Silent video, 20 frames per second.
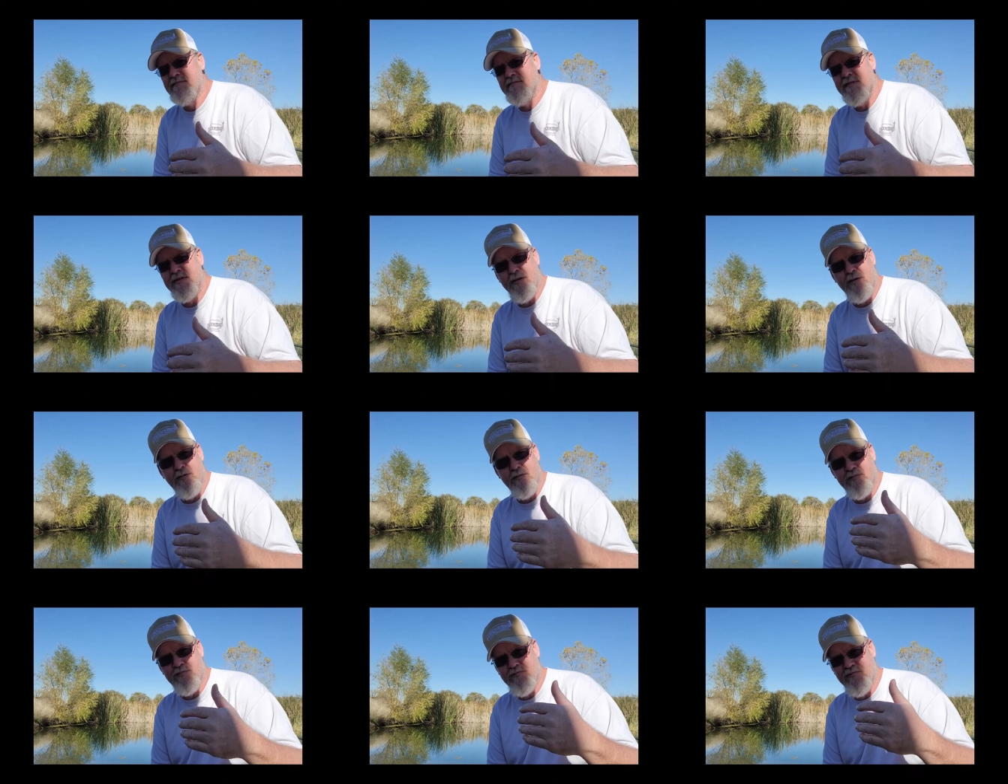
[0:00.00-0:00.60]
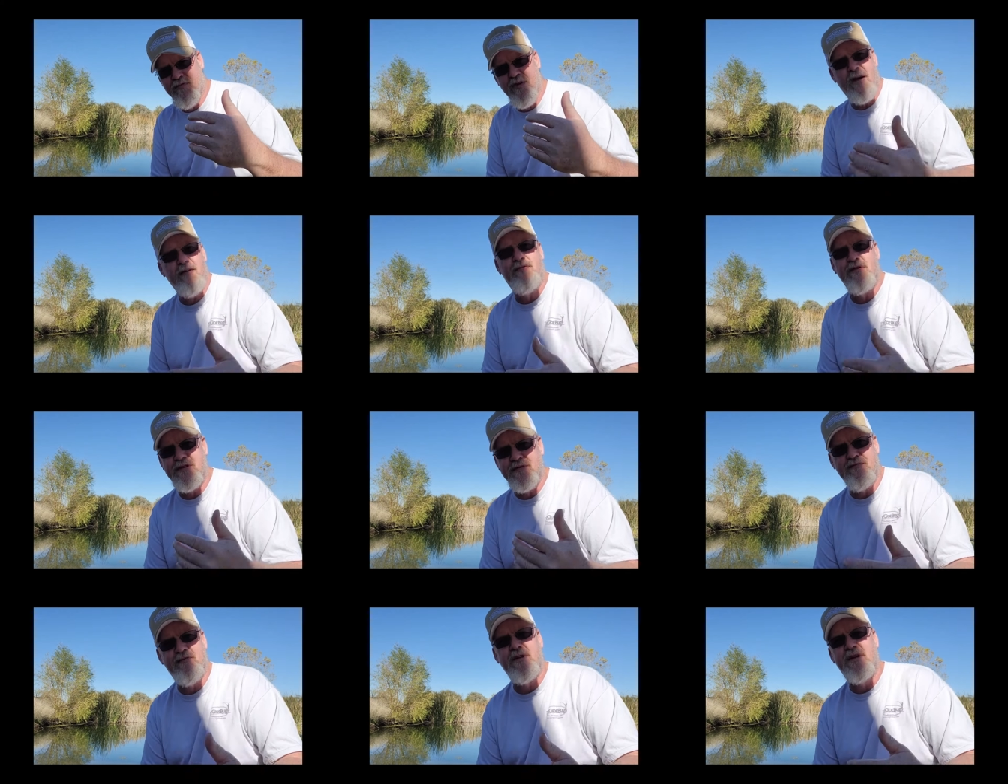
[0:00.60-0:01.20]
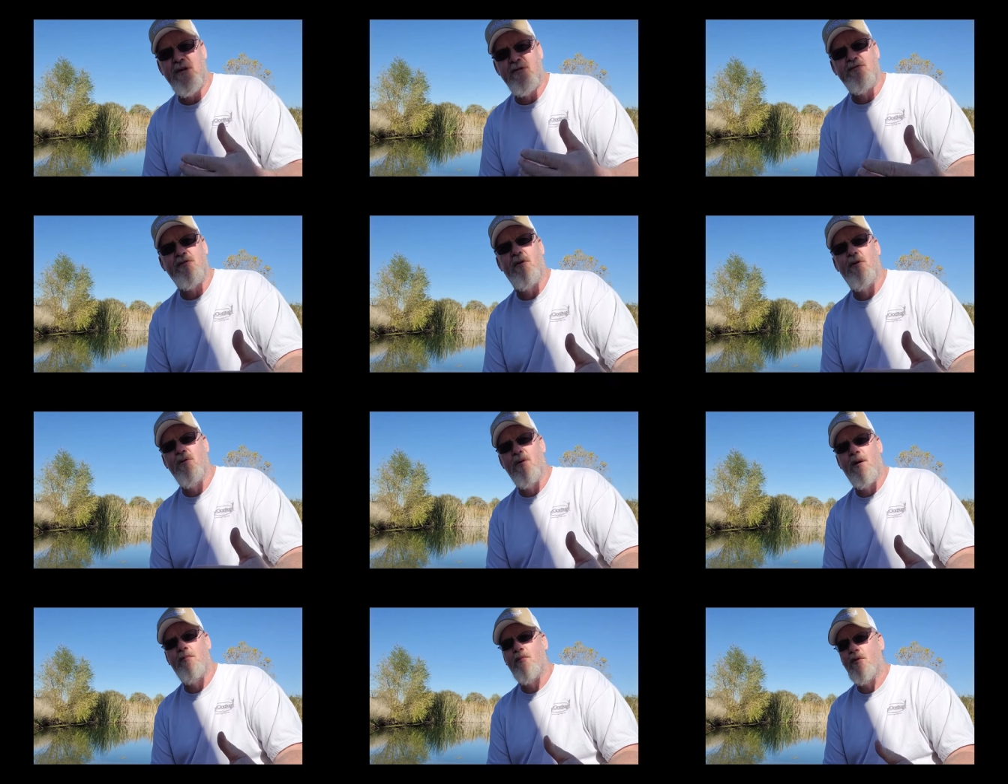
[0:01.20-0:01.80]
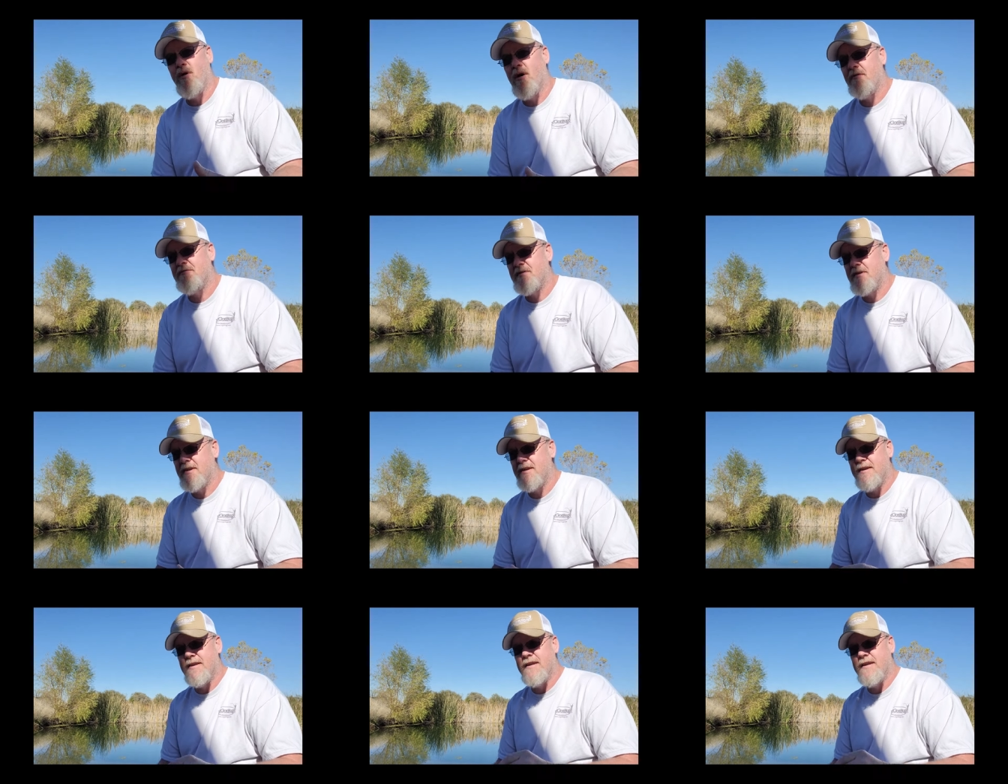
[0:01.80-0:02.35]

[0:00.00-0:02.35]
you know fly fishing videos a whole lot more often.